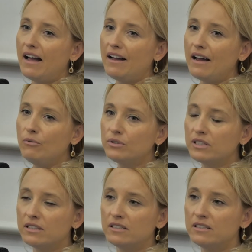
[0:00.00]
I would
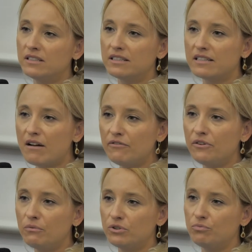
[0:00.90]
say that this is
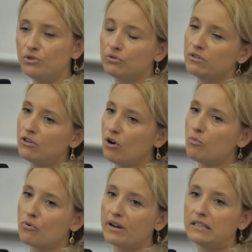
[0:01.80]
something which we should
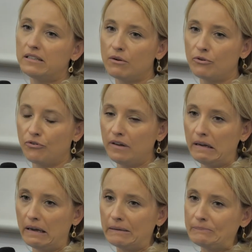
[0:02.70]
incorporate in our
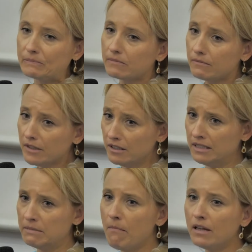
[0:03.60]
thinking,
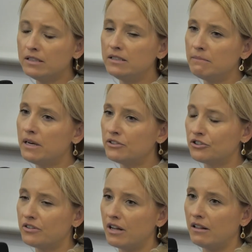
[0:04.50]
this
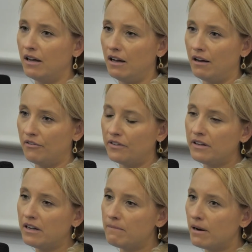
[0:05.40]
multidimensional
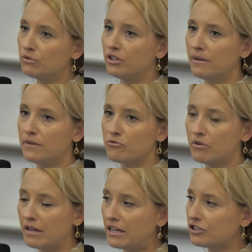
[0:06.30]
thinking about the
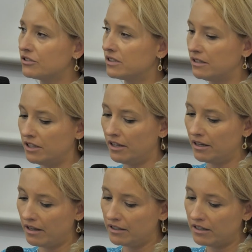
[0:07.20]
relations
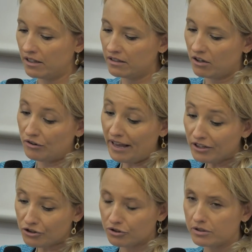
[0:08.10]
and
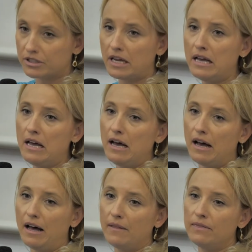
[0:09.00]
connections,
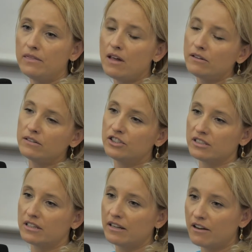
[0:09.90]
not
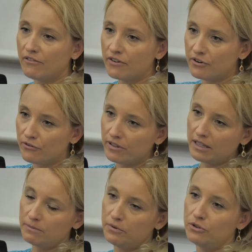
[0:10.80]
just like a very
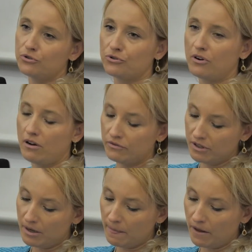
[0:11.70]
flat picture
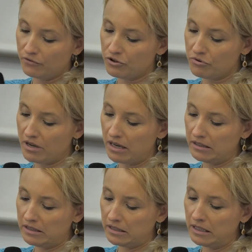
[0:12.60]
of the
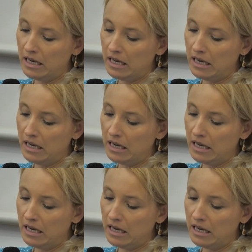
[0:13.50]
reality,